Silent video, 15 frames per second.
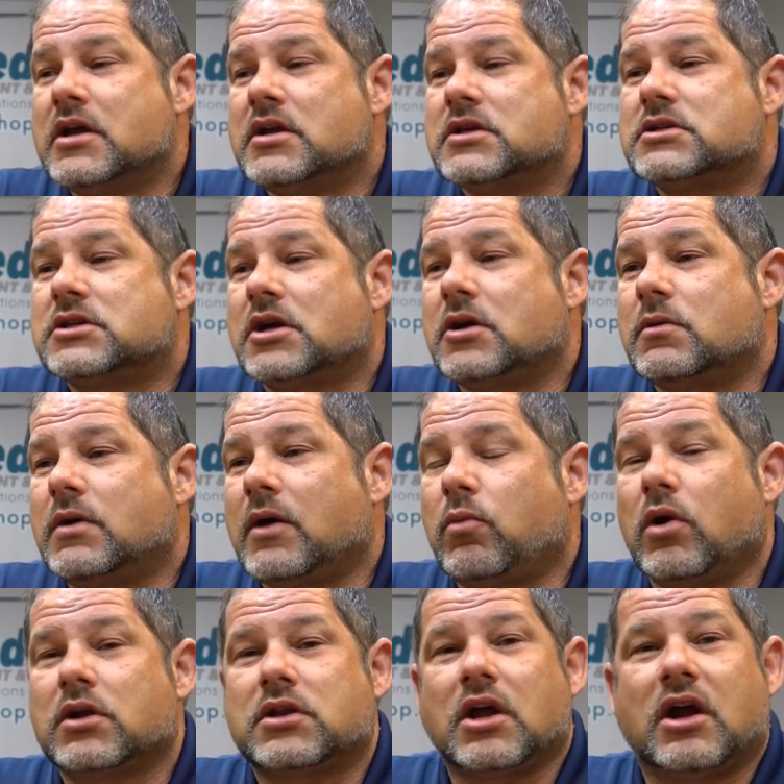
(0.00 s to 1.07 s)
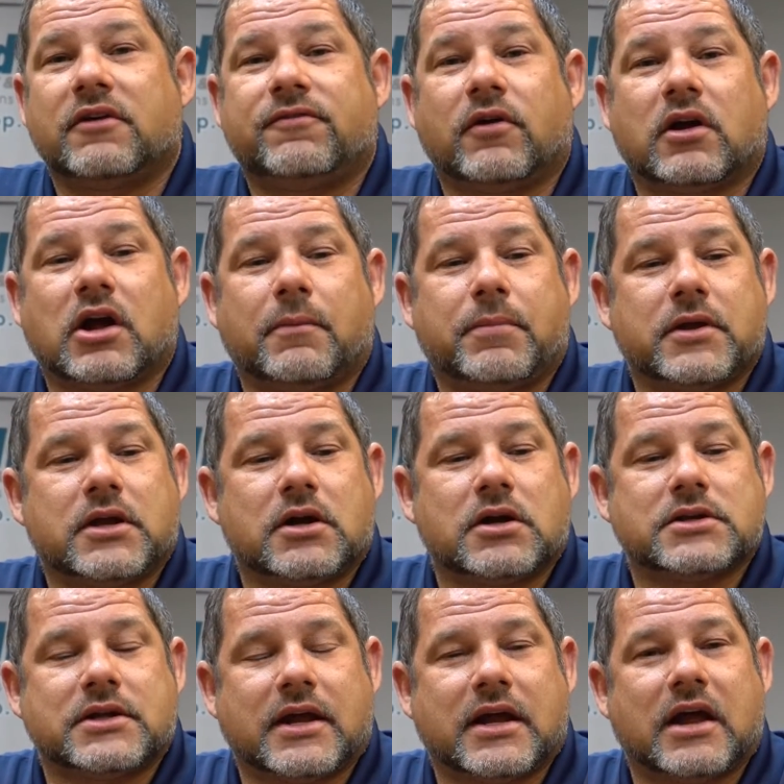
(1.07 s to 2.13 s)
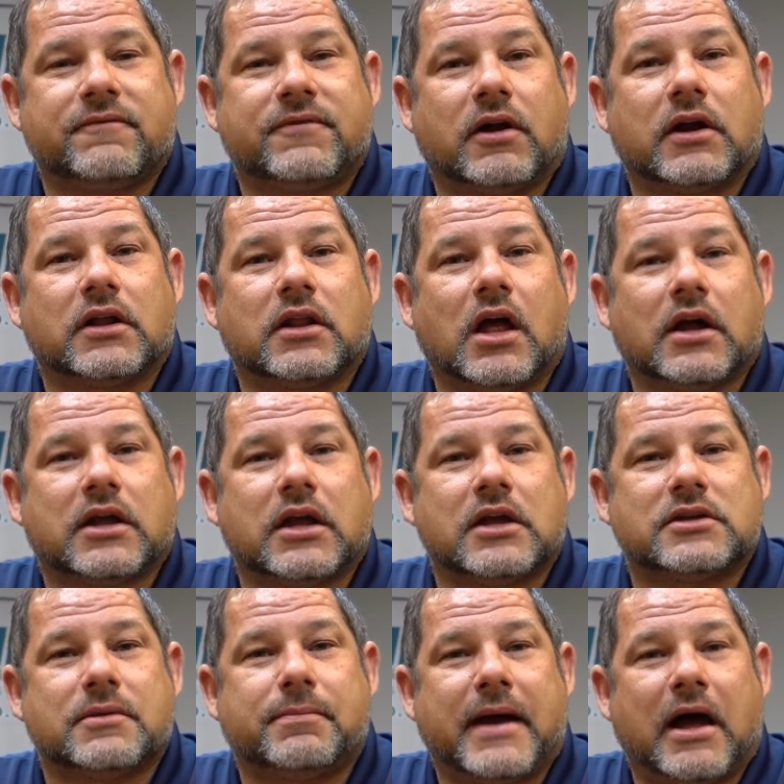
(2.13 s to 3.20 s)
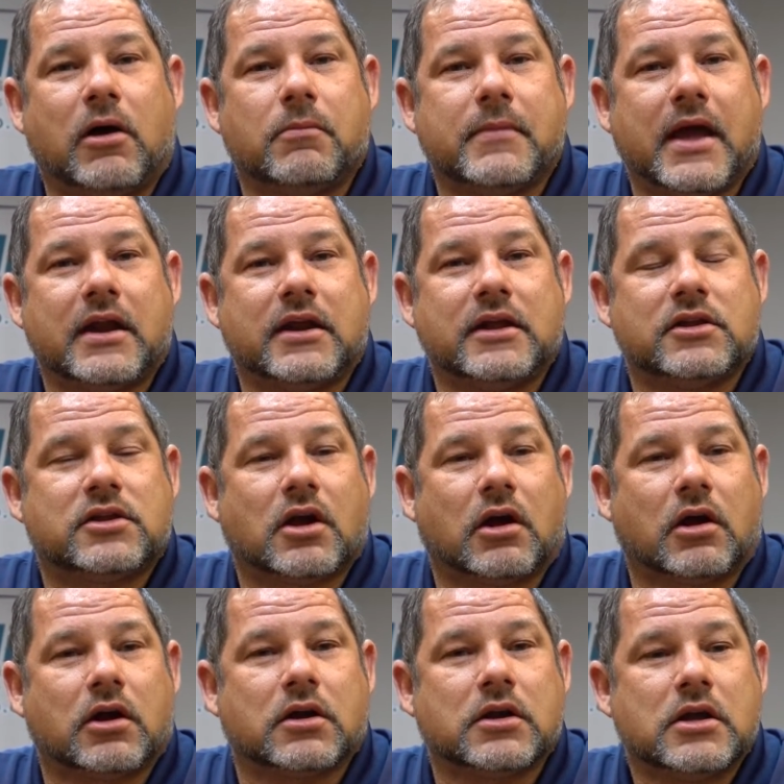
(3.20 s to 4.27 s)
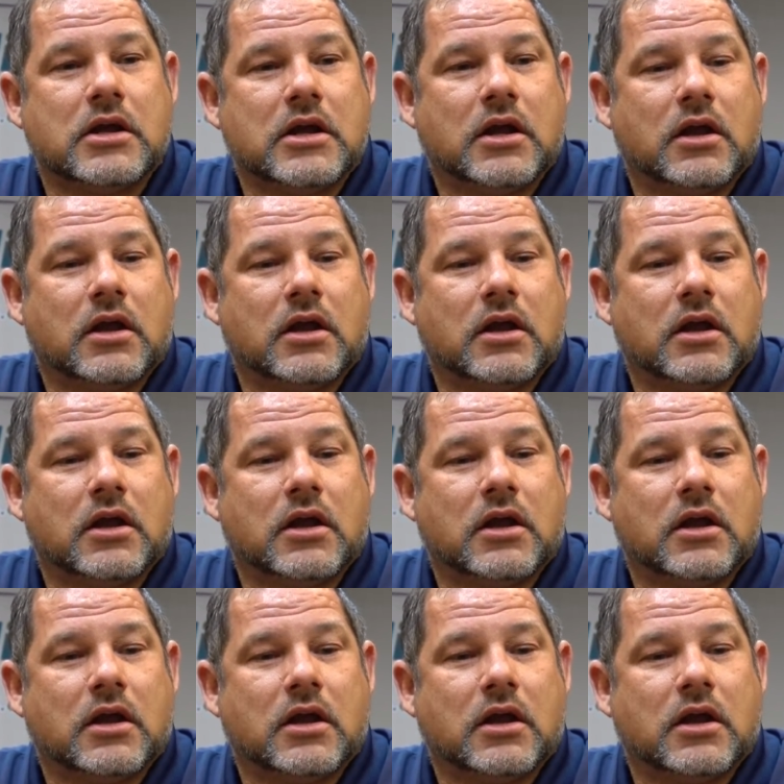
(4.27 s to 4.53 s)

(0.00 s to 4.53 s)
So I worked there for a couple of years, and I got very lucky as a biomed intern.